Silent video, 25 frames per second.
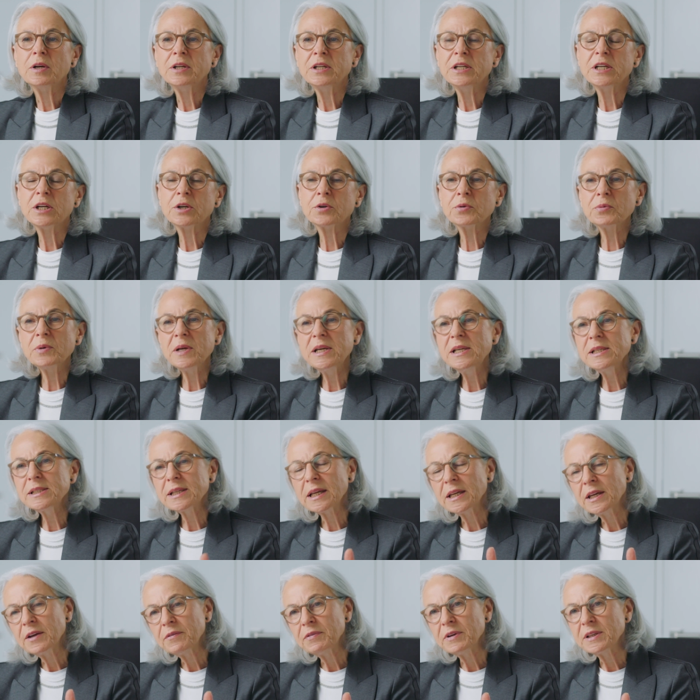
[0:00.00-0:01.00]

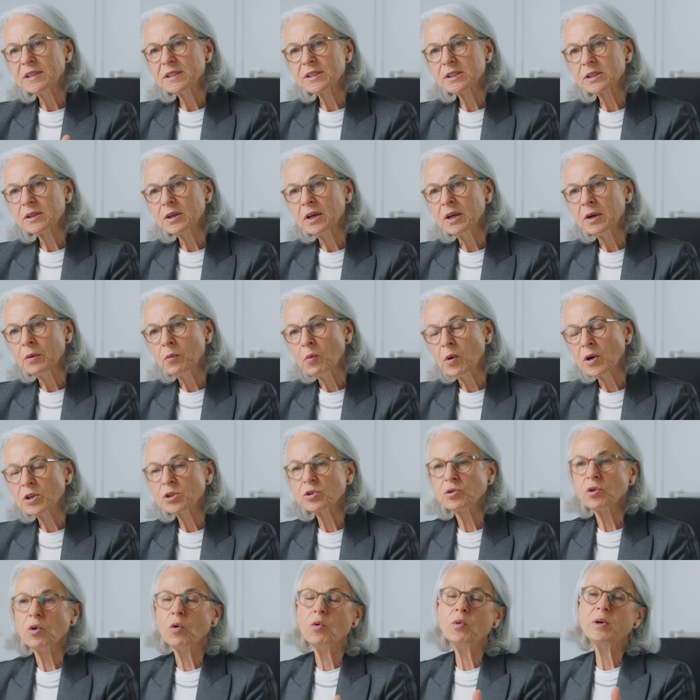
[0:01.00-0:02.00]
decrease and if it
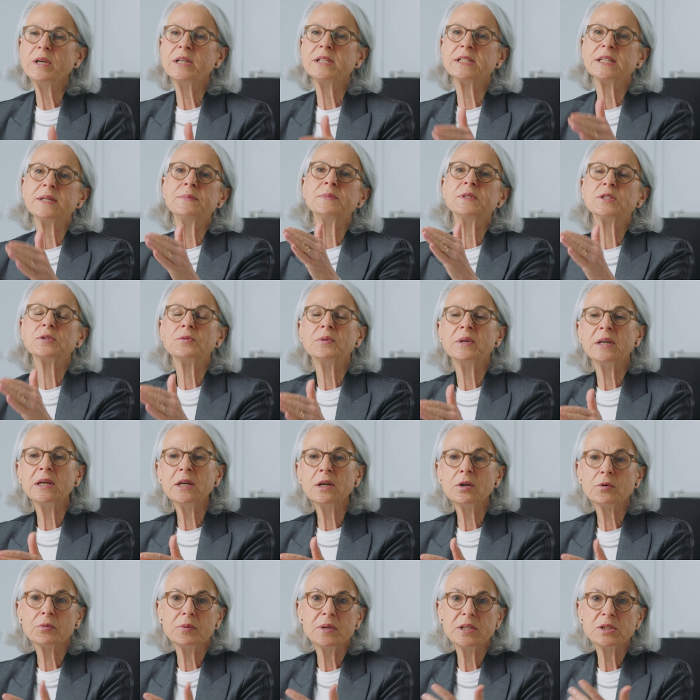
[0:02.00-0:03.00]
was low it seems to
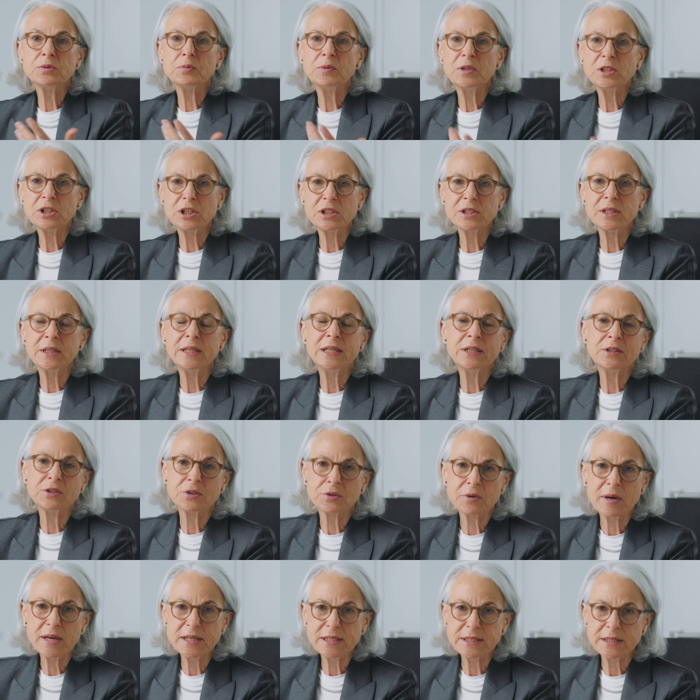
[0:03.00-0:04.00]
increase which is an
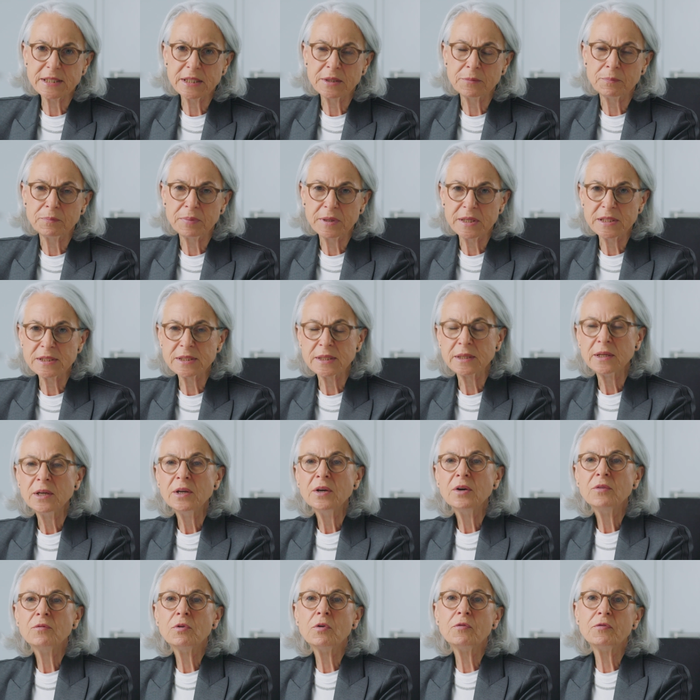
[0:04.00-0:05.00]
interesting piece
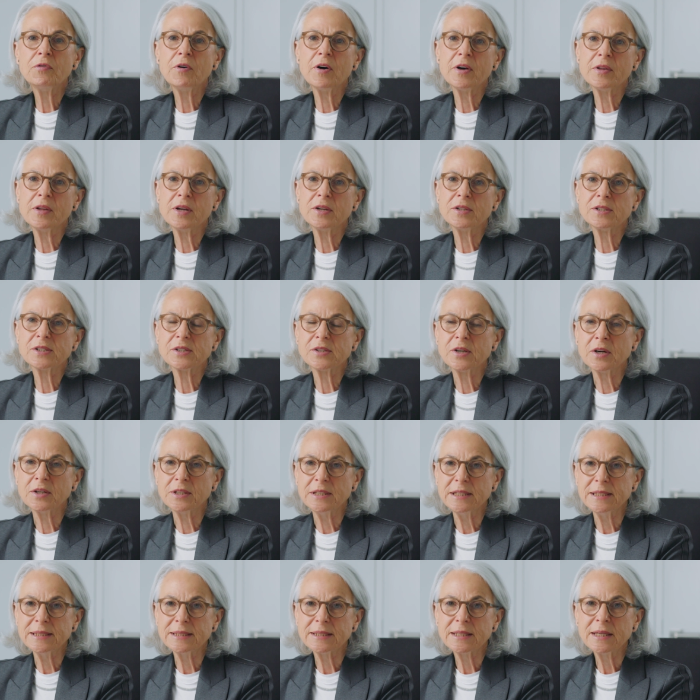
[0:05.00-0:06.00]
for further
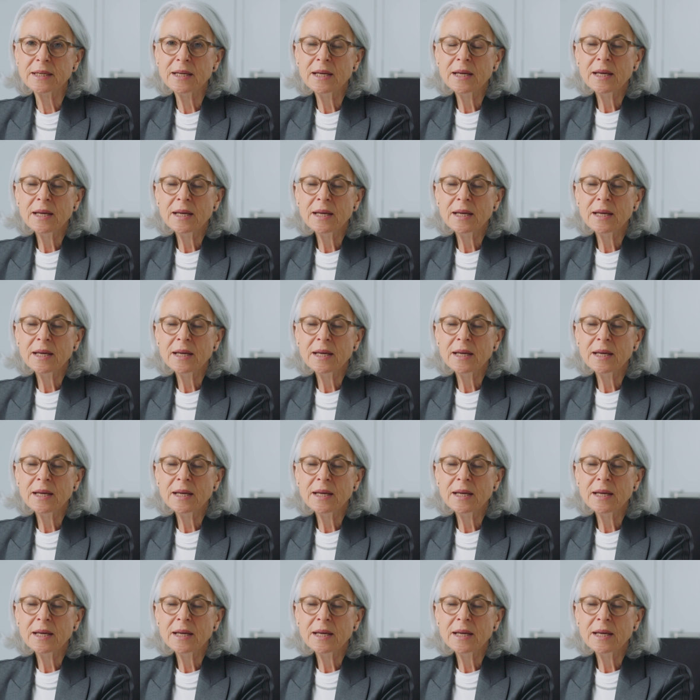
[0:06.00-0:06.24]
studies